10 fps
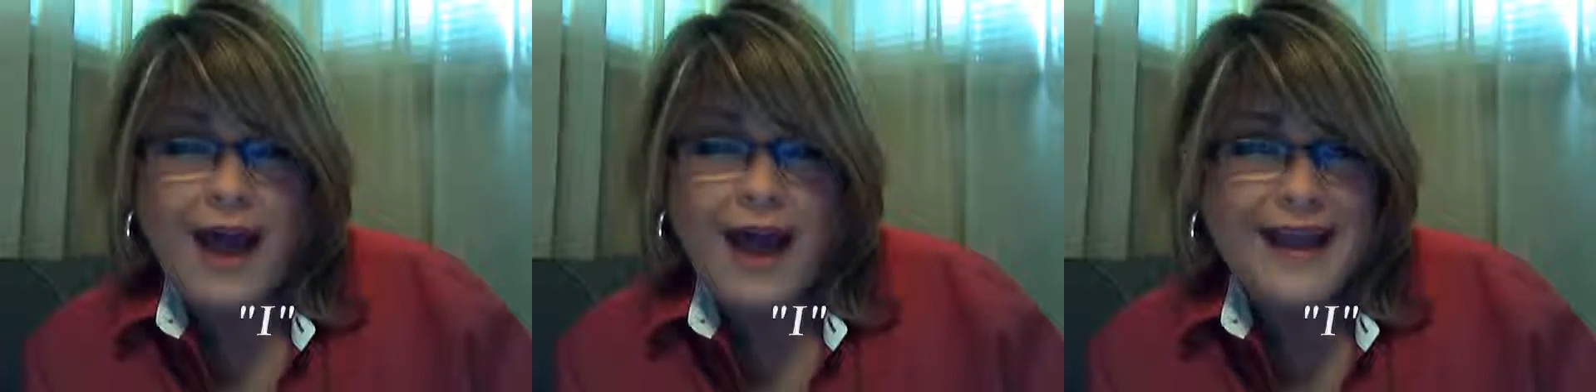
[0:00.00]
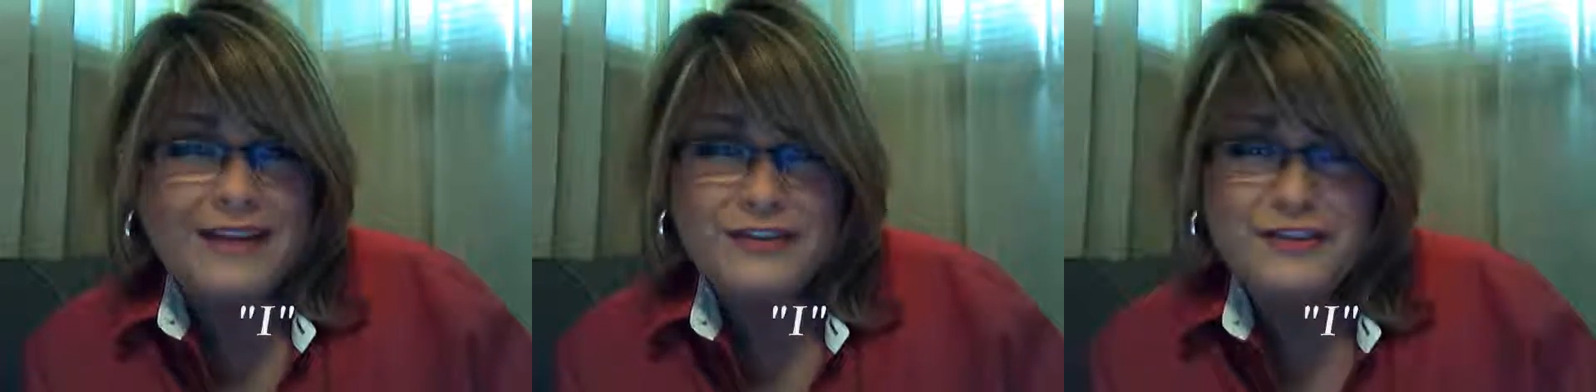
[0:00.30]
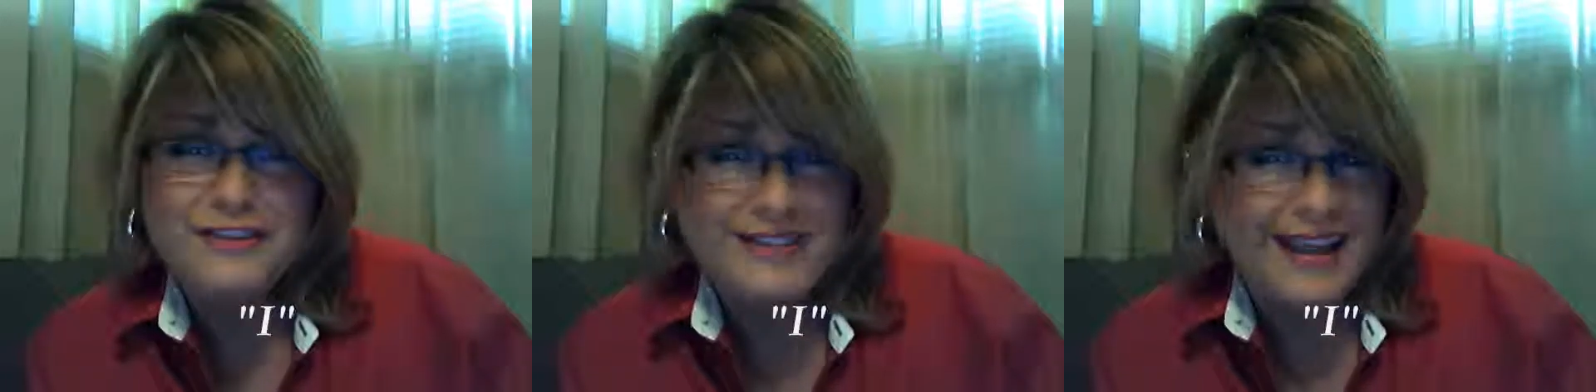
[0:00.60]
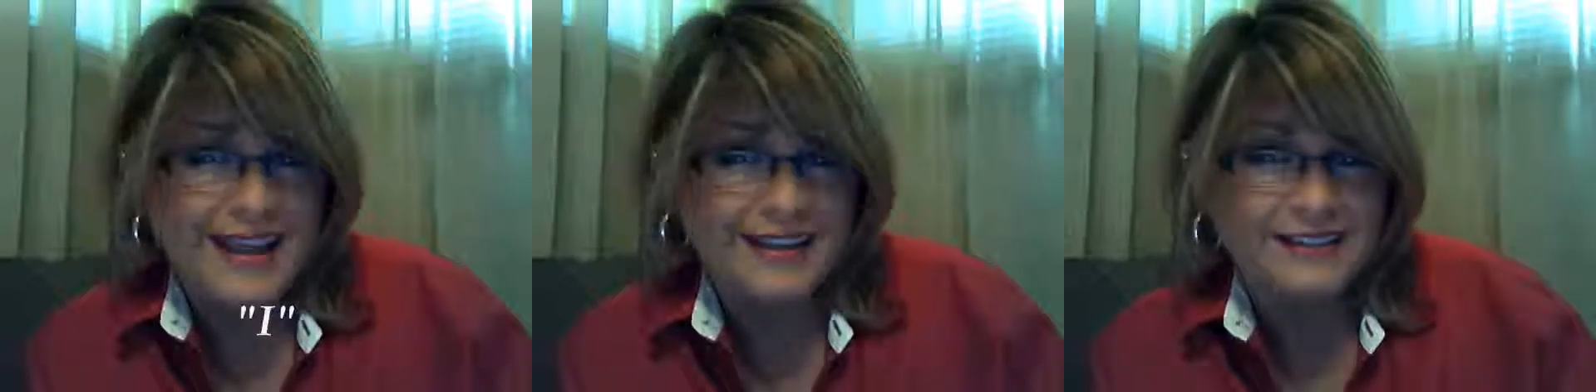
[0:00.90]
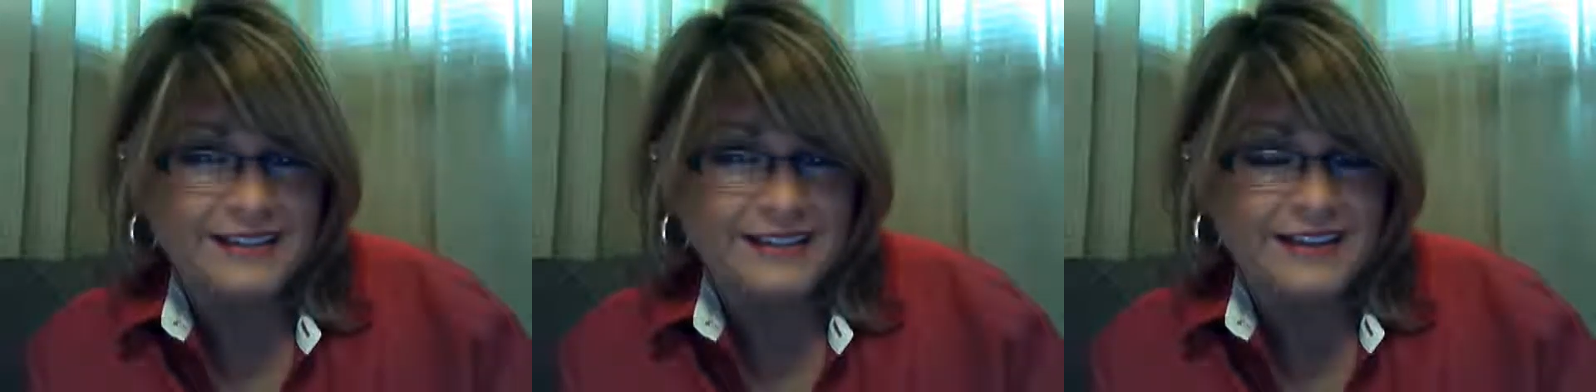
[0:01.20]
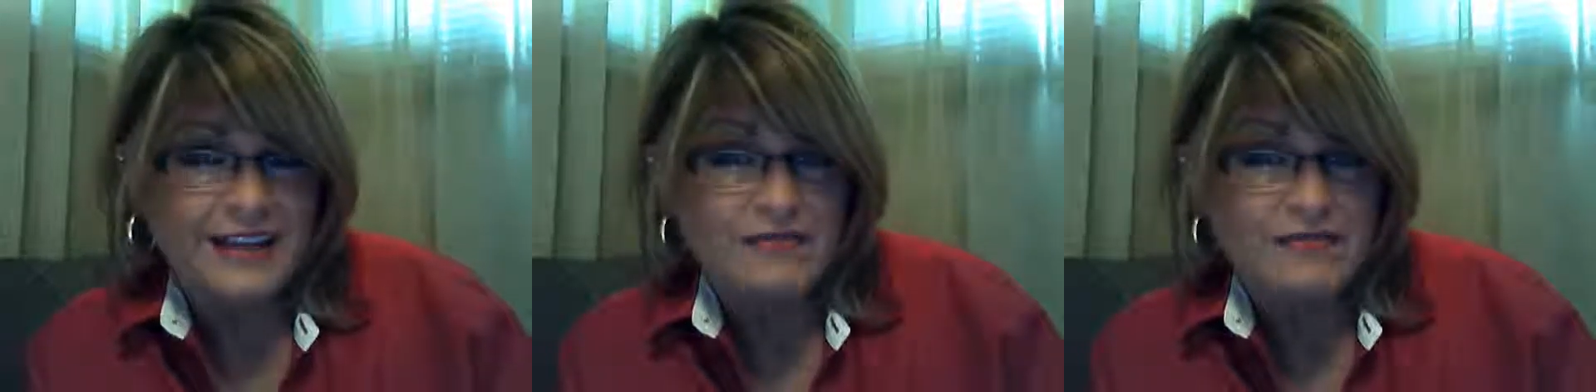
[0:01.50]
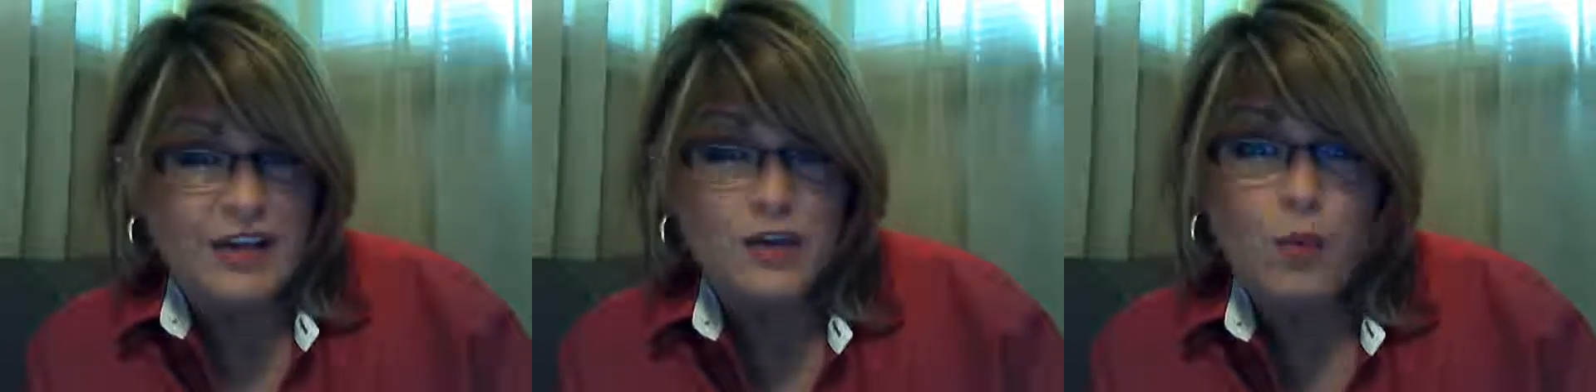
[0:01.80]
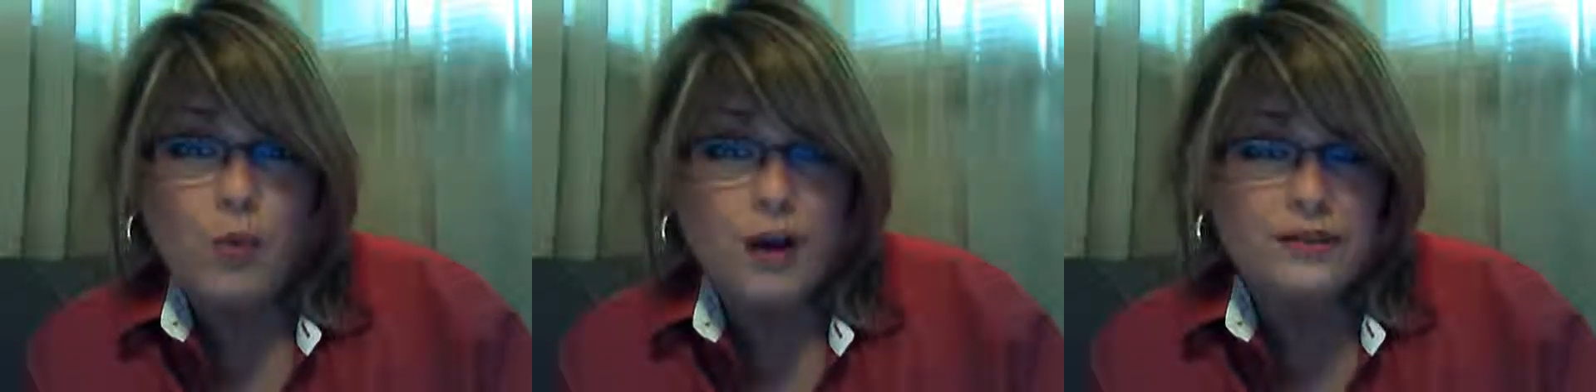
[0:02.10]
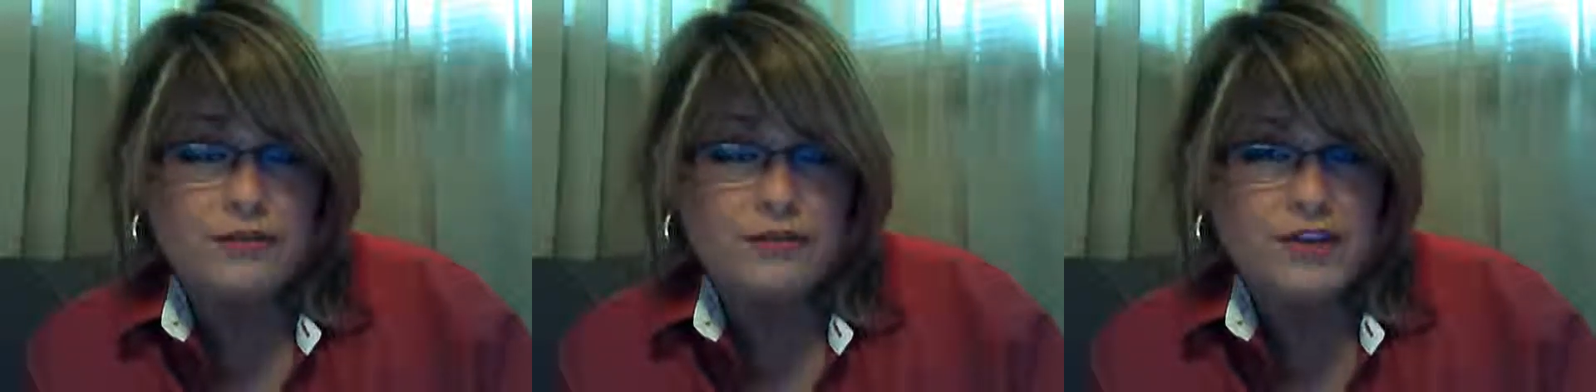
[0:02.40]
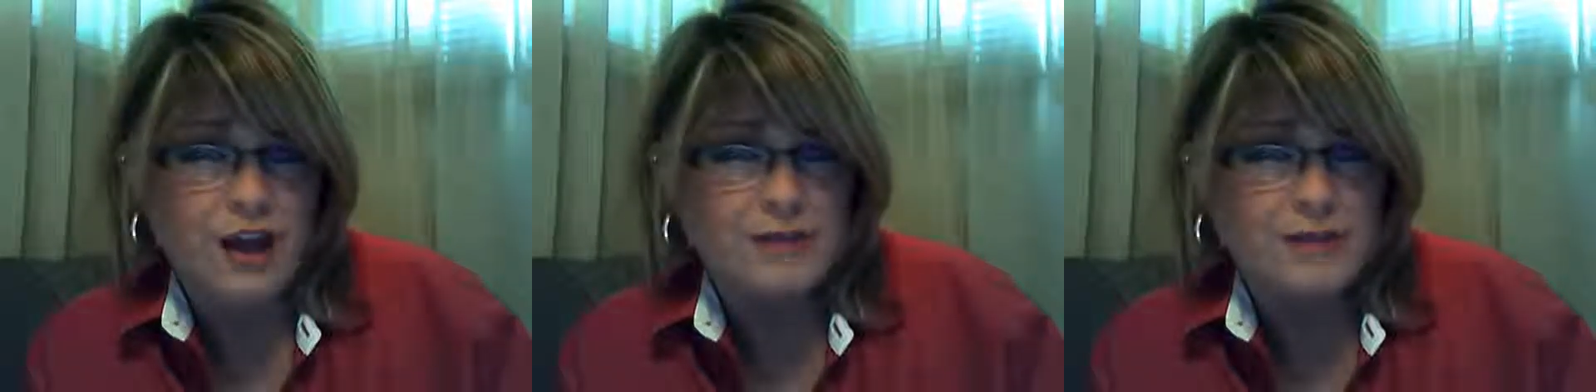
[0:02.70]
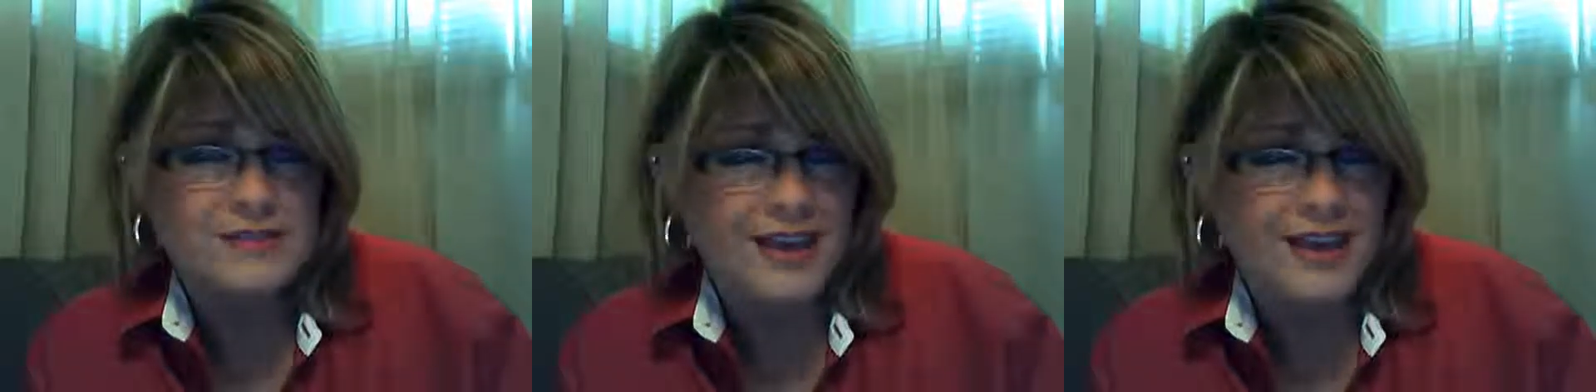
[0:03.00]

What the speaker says: I understand that you work 2 jobs